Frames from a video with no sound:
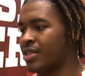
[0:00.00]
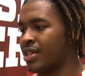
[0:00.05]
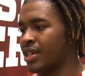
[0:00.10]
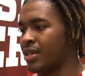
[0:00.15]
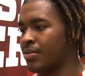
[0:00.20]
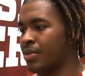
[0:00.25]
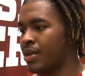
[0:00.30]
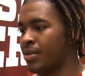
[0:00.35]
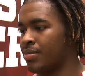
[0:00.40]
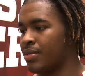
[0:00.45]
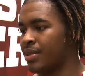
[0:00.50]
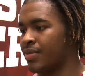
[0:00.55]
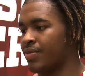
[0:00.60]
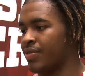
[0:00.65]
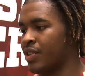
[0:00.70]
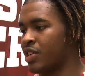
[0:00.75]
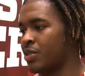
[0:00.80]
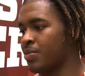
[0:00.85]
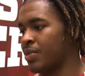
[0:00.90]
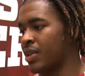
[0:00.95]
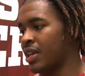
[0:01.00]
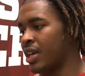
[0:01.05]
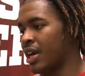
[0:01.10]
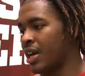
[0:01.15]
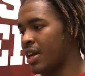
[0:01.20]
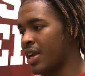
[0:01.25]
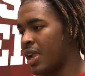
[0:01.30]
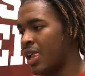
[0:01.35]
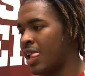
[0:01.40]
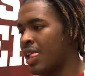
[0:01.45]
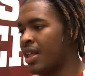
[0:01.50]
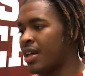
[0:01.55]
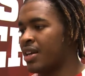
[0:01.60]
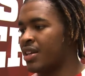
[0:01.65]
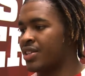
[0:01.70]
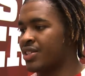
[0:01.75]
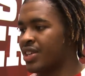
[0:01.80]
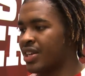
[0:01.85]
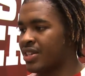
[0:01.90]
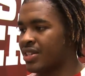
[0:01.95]
team helped the freshmen a lot,
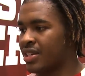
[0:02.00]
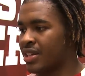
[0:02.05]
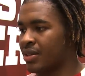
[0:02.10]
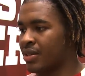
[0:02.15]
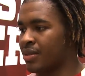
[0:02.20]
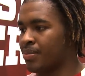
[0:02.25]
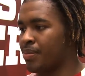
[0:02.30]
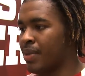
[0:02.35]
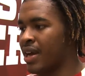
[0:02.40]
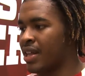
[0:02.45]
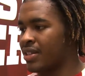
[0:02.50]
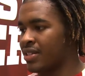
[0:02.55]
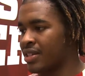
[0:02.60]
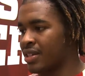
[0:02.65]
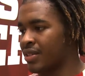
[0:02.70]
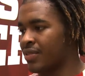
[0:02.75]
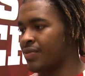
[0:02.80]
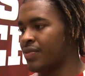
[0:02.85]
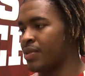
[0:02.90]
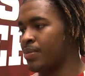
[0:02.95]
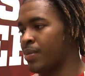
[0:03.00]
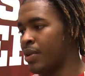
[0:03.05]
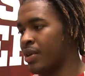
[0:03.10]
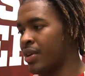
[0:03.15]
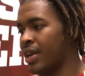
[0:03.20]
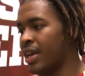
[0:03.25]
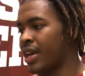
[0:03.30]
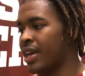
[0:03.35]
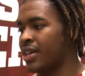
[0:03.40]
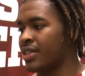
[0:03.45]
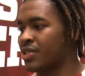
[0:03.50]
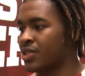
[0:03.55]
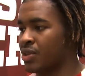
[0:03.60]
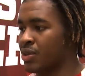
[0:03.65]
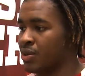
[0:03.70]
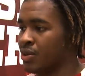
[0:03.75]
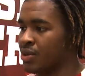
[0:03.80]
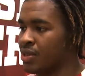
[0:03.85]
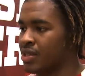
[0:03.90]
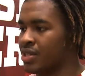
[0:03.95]
adjusting or balancing football and
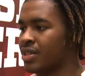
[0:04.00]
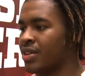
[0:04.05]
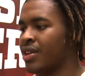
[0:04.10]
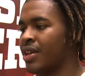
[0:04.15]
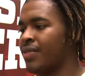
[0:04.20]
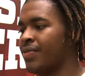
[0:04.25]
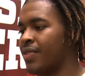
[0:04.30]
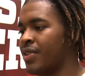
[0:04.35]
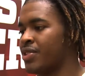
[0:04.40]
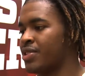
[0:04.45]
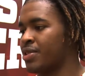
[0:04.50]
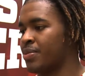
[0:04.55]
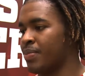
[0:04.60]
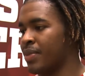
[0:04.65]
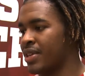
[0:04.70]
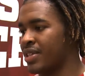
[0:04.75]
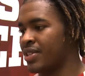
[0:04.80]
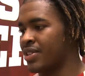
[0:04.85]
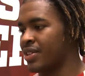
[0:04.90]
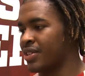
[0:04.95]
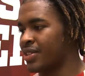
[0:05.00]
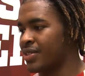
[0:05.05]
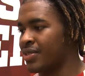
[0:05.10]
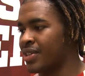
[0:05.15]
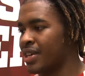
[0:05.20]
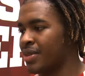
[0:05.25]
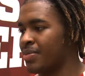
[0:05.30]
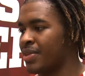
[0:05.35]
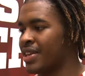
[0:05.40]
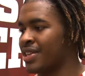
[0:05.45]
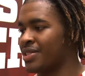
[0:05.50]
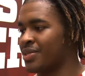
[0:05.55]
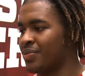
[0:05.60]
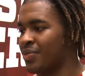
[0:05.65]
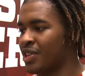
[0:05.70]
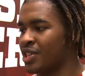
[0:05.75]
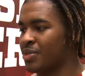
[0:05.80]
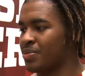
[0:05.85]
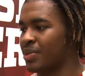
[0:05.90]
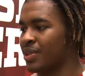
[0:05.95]
school. Because, you know, that first semester, you come in as a
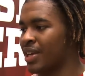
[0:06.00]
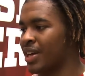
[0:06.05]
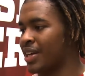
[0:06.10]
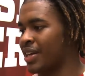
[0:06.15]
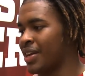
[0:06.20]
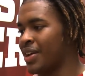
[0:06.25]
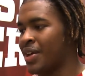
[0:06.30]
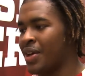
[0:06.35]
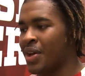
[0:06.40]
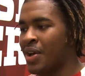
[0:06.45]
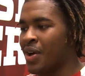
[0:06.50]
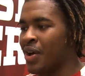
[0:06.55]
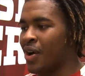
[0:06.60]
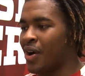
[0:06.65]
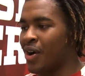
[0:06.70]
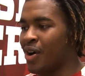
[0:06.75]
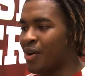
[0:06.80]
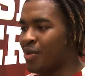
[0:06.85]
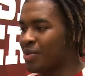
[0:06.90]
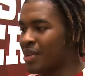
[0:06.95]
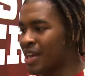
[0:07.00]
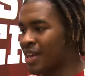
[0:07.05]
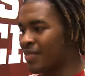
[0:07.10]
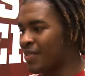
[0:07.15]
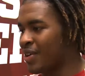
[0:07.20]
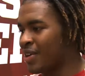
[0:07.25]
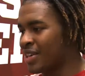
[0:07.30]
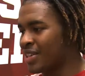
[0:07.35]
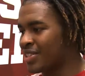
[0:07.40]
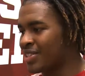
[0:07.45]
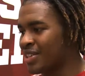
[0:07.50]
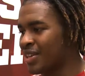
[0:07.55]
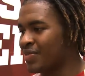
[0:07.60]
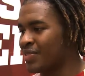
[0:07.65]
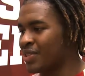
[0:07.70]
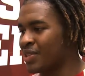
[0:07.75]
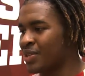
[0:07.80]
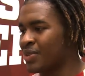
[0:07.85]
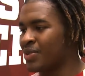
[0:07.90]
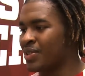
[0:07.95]
freshman like, oh, we have all this stuff
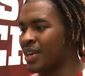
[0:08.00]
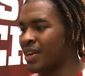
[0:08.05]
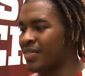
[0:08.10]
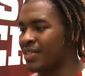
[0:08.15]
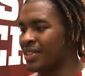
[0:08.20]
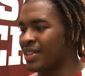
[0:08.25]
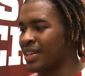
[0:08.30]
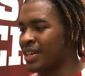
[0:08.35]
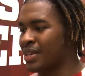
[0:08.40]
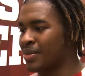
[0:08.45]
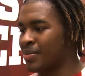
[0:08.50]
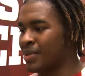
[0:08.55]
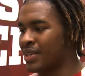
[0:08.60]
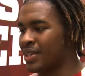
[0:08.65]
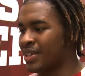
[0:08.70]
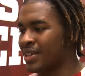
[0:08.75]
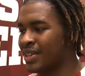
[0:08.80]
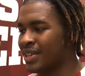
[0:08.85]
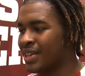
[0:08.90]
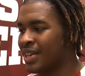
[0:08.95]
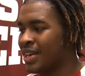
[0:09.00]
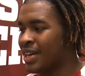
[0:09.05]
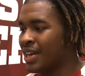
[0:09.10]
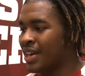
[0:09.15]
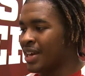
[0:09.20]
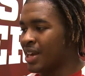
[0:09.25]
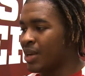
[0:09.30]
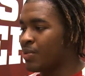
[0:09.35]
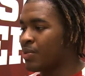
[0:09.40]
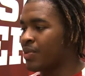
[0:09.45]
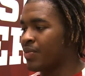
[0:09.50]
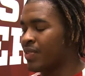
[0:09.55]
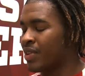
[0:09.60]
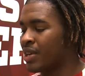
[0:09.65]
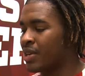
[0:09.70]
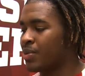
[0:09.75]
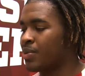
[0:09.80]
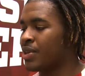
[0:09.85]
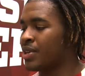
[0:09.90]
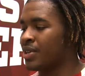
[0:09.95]
to do and everything. But it went
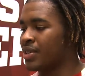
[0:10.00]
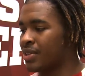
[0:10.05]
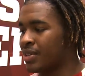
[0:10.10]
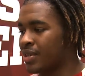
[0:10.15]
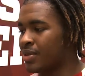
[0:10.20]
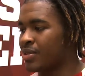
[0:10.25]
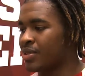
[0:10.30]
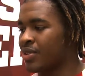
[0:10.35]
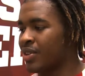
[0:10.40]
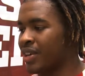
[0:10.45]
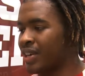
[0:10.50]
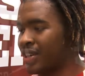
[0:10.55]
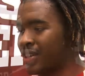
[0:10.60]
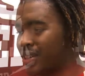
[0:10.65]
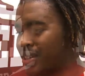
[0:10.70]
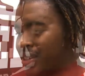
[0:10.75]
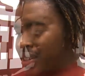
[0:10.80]
very well. It was great.